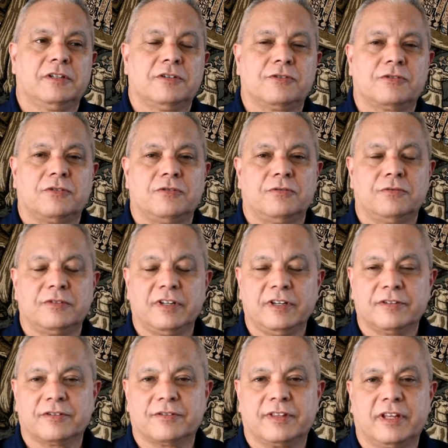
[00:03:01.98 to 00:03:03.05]
So
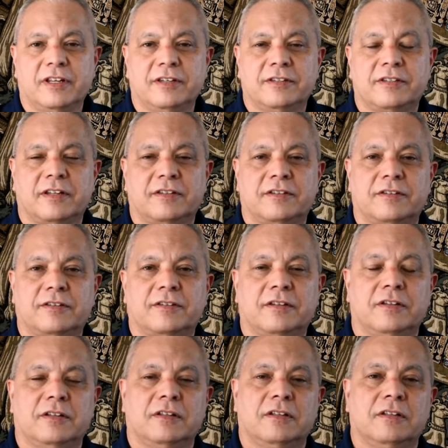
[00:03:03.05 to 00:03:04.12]
these are things that
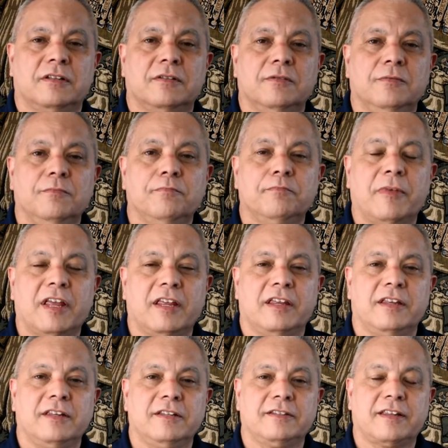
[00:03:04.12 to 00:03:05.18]

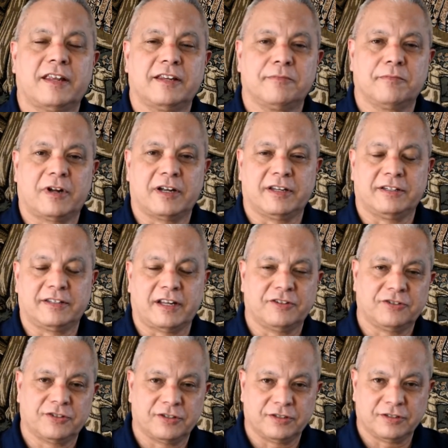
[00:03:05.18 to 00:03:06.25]
may take my
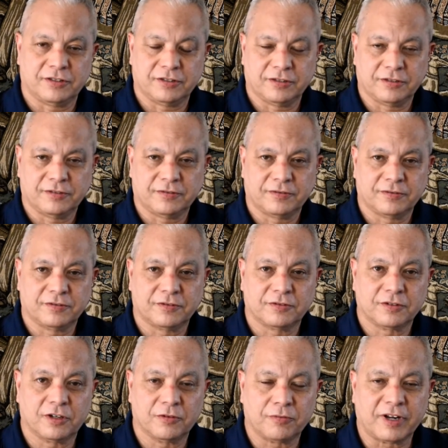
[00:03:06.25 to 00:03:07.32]
attention
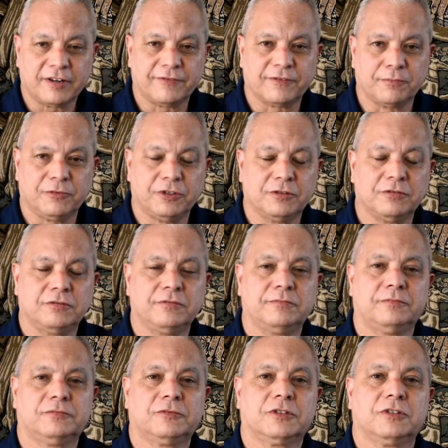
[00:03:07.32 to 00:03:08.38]
away from you.
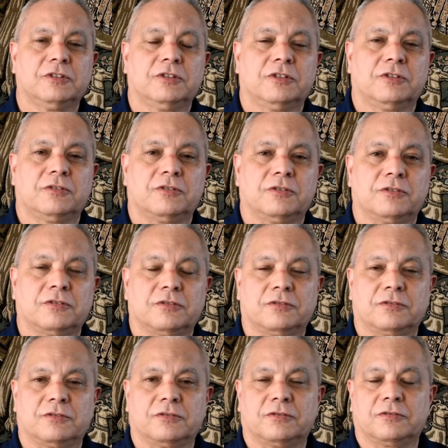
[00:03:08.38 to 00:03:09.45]

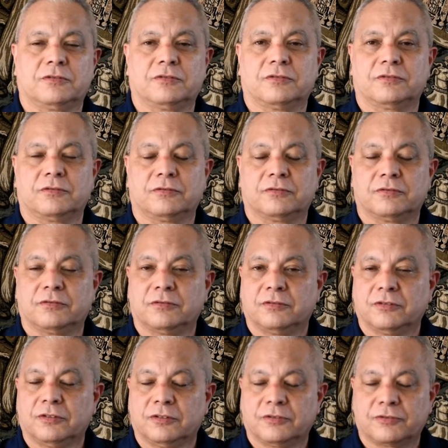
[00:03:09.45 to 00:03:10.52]

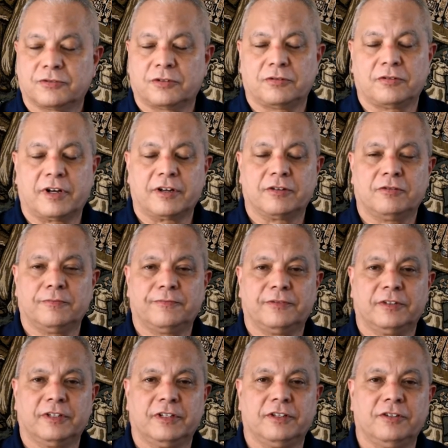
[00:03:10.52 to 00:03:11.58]
So I
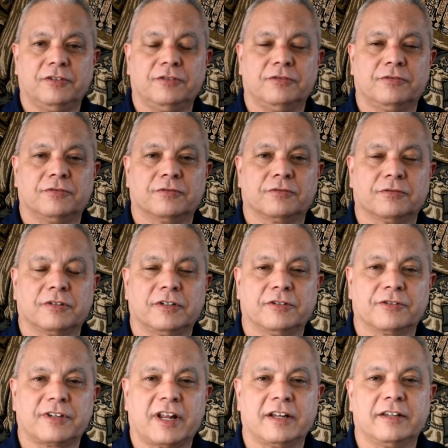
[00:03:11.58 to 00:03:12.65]
hopefully you're
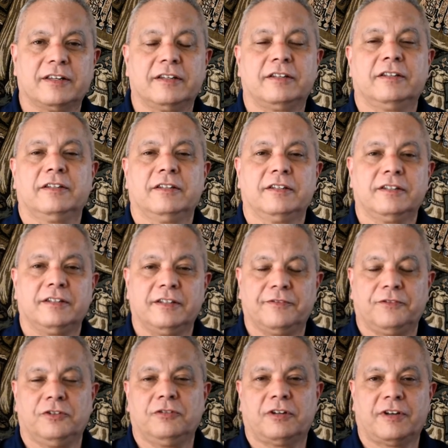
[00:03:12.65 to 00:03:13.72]
understanding.
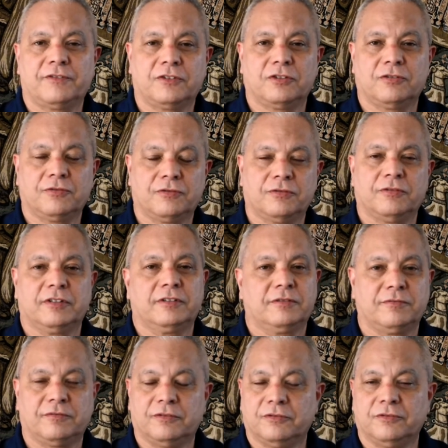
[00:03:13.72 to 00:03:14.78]
If you have to go through
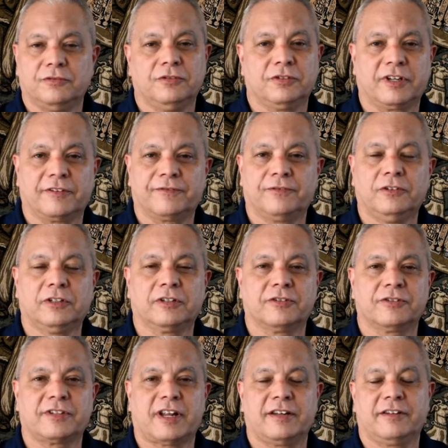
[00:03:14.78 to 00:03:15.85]
it, you get full
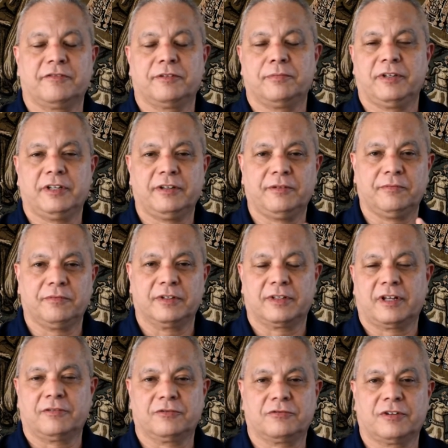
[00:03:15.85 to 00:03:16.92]
understanding with me,
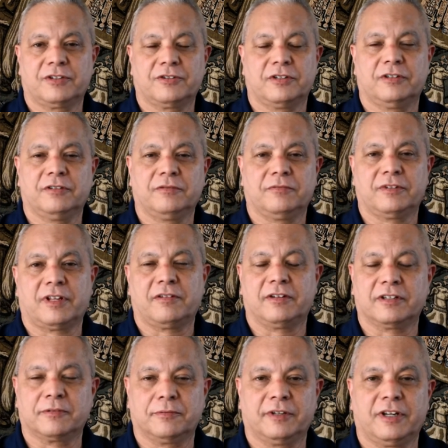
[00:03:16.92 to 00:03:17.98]
without question, without
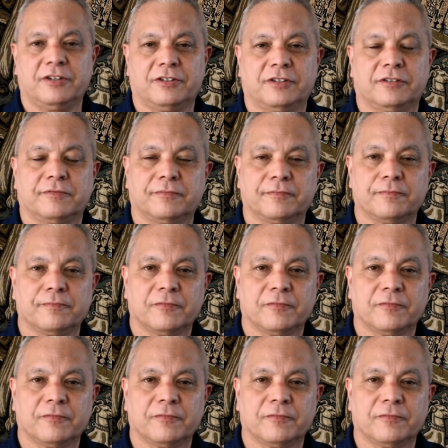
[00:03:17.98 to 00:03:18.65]
explanation.